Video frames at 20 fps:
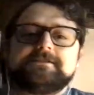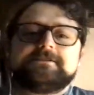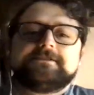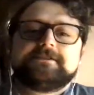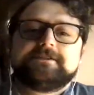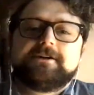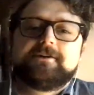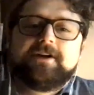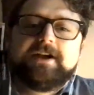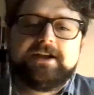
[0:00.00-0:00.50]

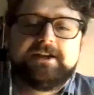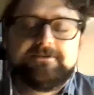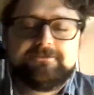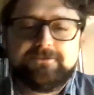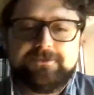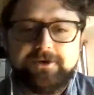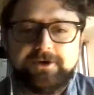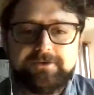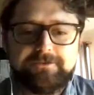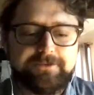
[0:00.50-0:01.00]
All right. And
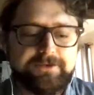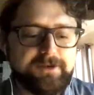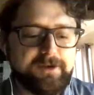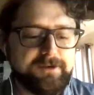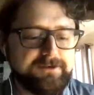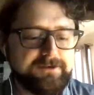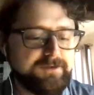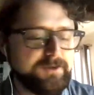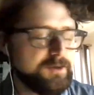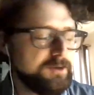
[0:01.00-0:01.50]
for
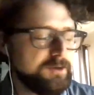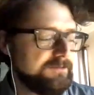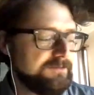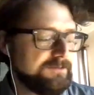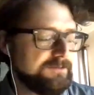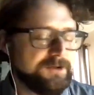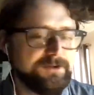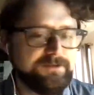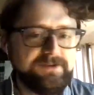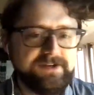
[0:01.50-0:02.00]
those of you who've
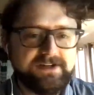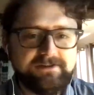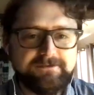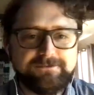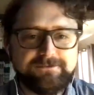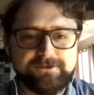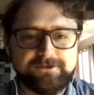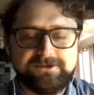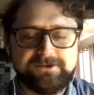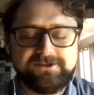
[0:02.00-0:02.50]
tuned in
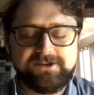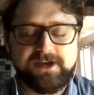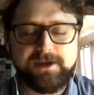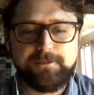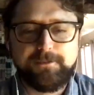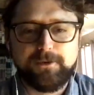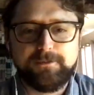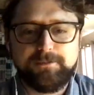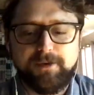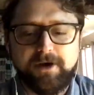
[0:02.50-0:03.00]
for
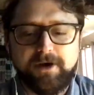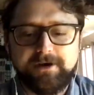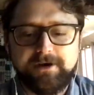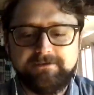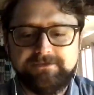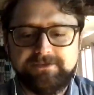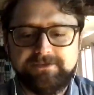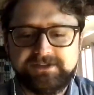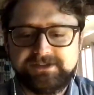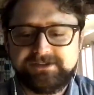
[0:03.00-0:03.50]
some or part
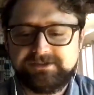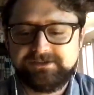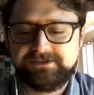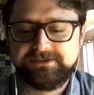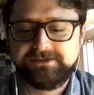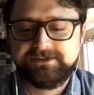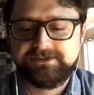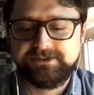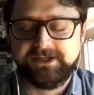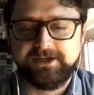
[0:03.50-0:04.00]
of
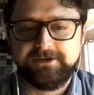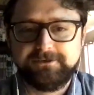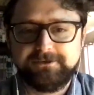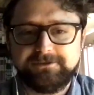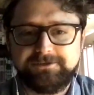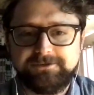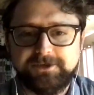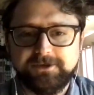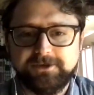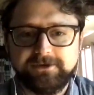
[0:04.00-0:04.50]
this,
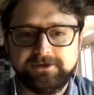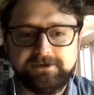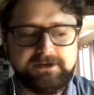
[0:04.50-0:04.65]
if you're